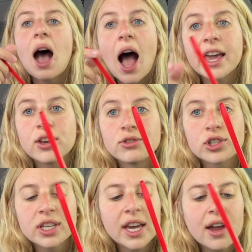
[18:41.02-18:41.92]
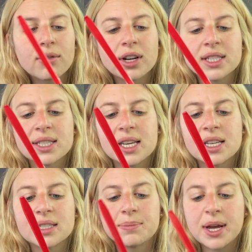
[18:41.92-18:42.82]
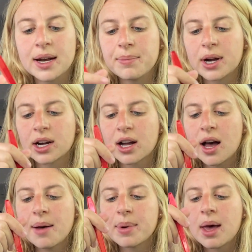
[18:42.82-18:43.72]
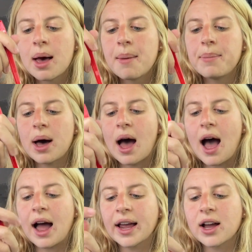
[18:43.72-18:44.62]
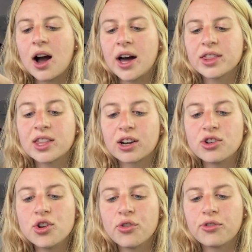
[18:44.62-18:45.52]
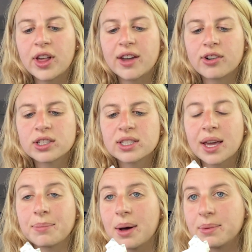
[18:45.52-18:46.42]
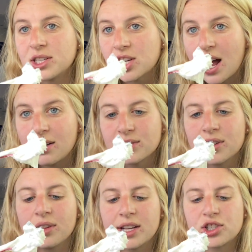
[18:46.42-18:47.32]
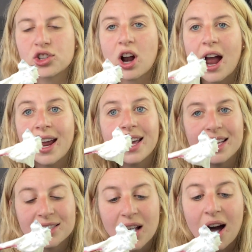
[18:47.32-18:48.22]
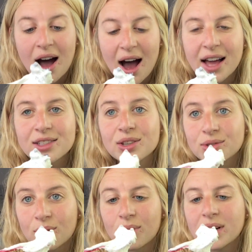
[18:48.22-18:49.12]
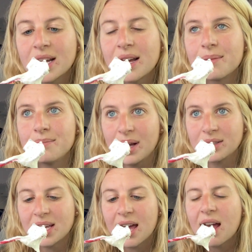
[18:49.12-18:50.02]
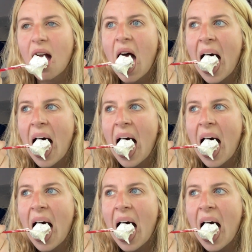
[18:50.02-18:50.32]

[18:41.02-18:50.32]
I usually get Reese's peanut butter cup, but I got their new flavor. It's like puppy chow, so let's try. It's hot, so it's already melting.